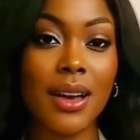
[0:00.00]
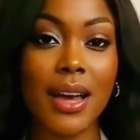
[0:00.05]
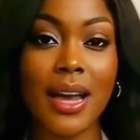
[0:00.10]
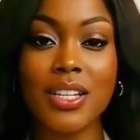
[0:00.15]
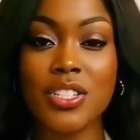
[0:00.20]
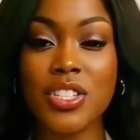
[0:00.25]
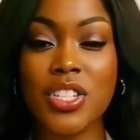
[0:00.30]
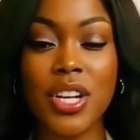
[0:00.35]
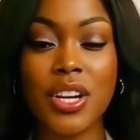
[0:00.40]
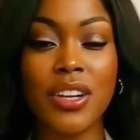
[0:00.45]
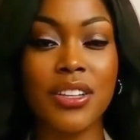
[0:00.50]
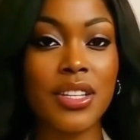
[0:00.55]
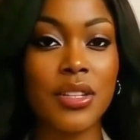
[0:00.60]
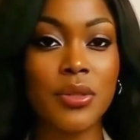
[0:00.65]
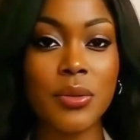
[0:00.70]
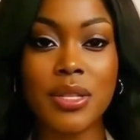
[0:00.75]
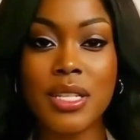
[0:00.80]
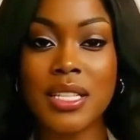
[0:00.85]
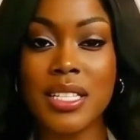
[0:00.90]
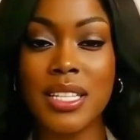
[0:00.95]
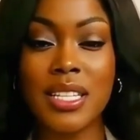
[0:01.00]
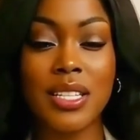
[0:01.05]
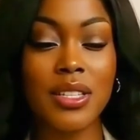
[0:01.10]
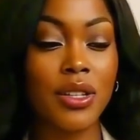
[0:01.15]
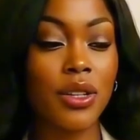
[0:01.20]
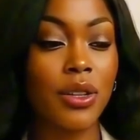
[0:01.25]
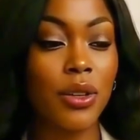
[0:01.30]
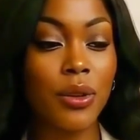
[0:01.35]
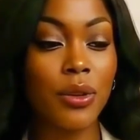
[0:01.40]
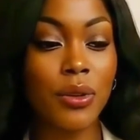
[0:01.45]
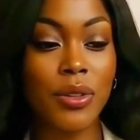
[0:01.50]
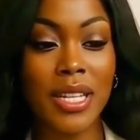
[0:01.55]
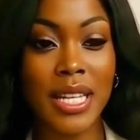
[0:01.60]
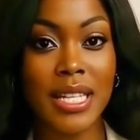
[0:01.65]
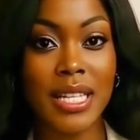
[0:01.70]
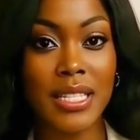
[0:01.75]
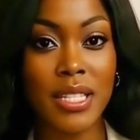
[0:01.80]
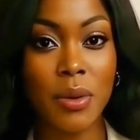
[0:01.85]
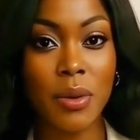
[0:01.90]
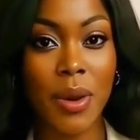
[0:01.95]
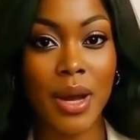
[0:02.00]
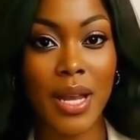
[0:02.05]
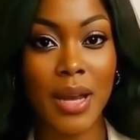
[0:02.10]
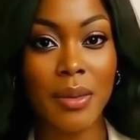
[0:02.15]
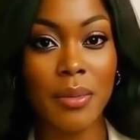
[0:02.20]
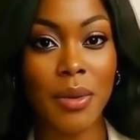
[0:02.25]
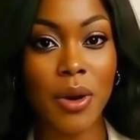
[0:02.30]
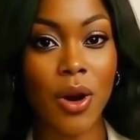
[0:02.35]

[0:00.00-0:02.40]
And share this with a sister who needs the wake-up